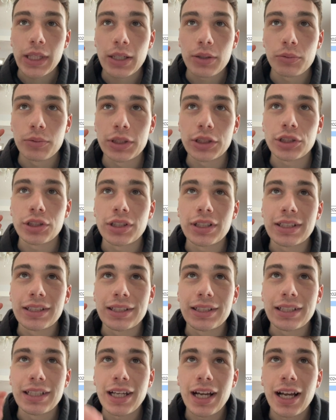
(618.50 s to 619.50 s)
which
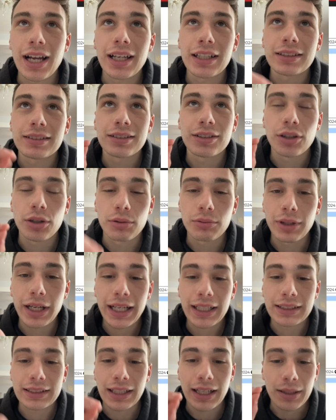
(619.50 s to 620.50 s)
is not
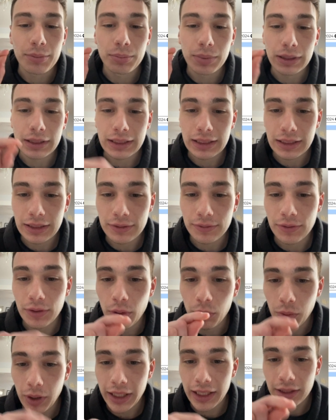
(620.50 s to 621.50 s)
correct. I believe
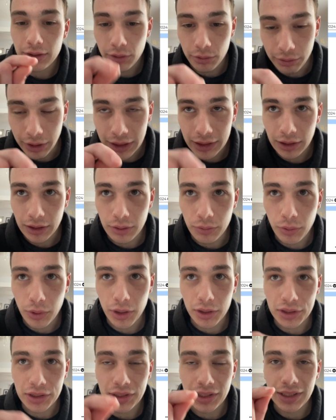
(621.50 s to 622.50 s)
the way it correctly
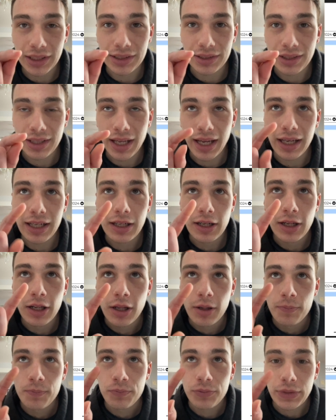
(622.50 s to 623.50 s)
works is that
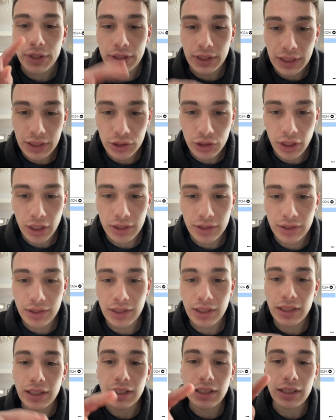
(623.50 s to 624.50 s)
DJ
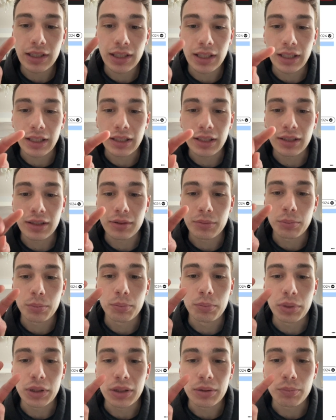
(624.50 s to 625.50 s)
City and
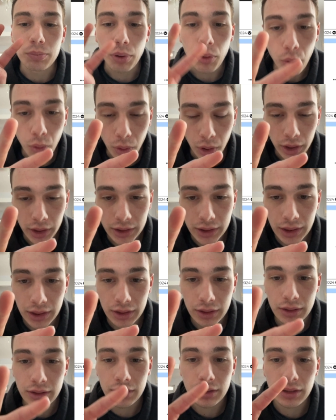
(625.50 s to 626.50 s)
Beatport
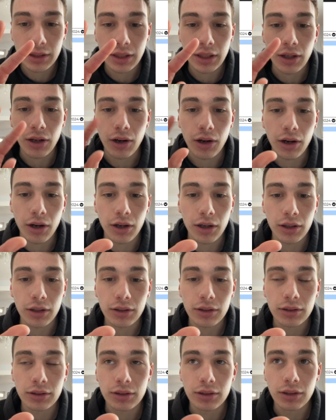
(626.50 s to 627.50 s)
are
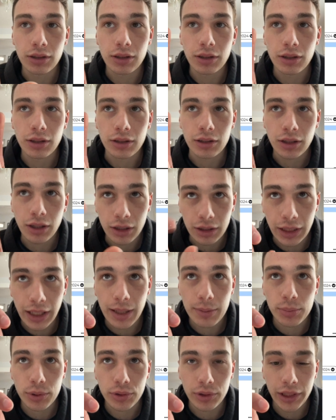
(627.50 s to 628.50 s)
a
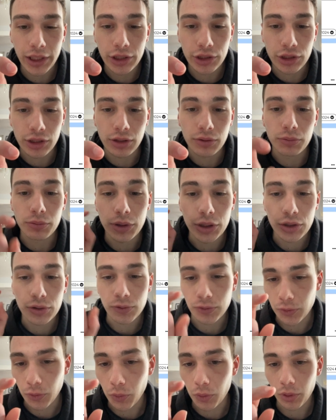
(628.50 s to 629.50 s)
collaboration which
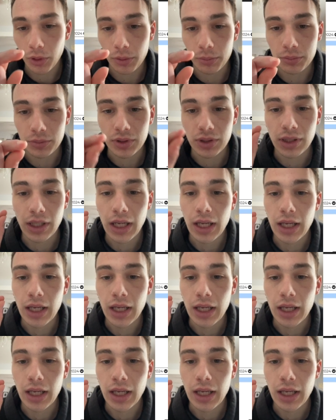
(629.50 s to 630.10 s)
forms